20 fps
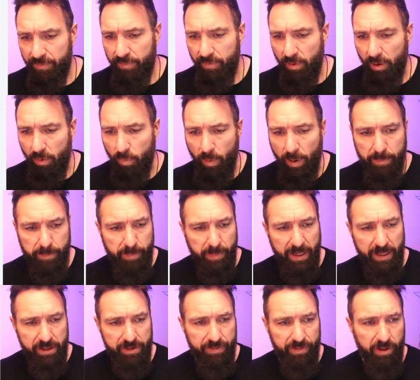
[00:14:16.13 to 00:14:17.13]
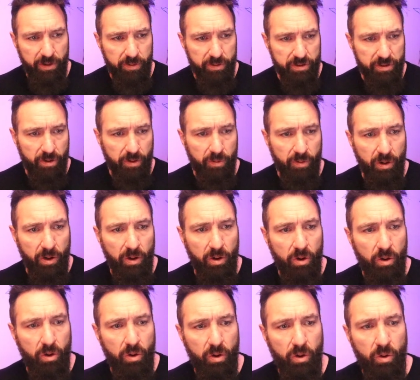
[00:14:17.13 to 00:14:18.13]
web page view. So
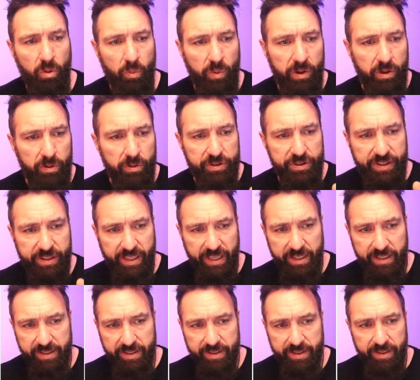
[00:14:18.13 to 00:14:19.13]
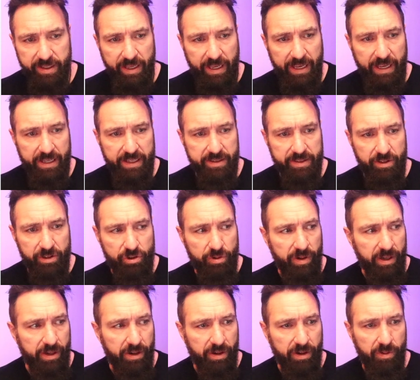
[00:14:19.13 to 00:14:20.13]
we use this as the
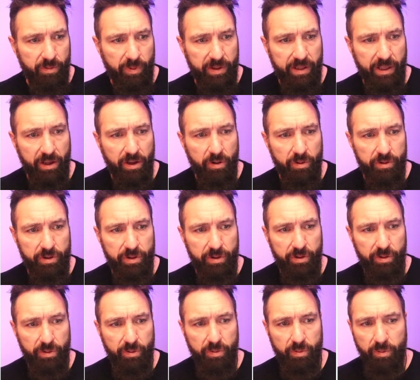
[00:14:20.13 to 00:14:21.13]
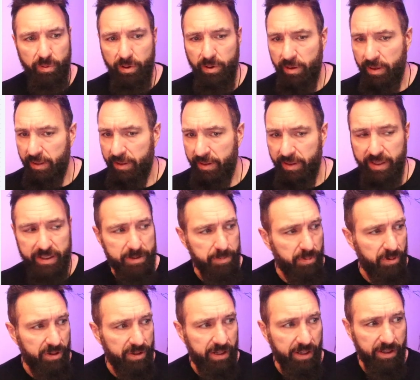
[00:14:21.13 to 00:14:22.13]
trigger when they go to this
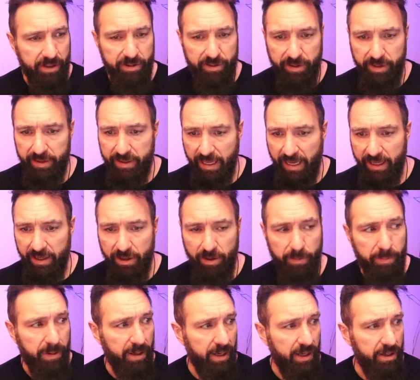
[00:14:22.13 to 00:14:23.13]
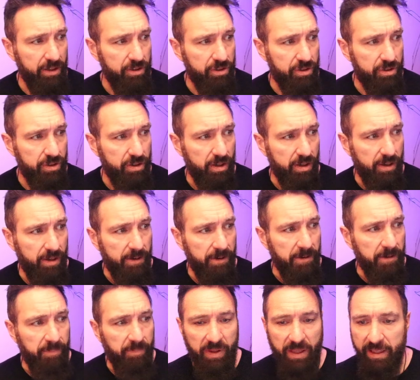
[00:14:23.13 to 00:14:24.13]
particular thank you page.
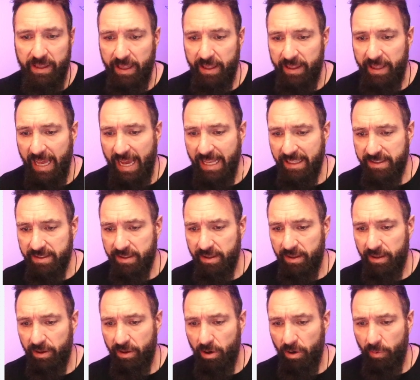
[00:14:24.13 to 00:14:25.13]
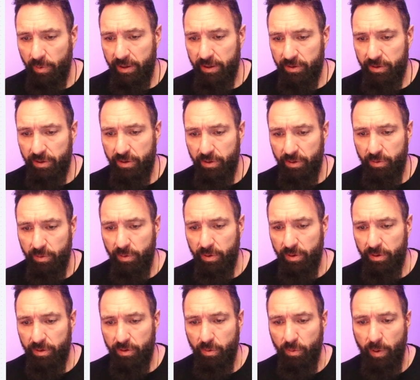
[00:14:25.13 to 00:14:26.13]
And then that's going to go into
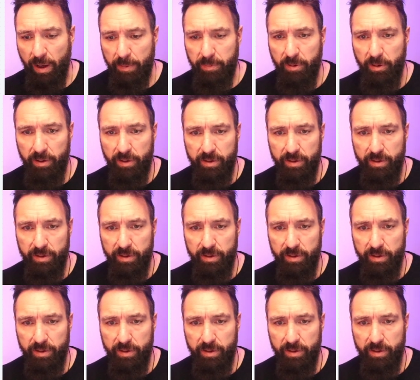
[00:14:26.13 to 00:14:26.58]
the webhook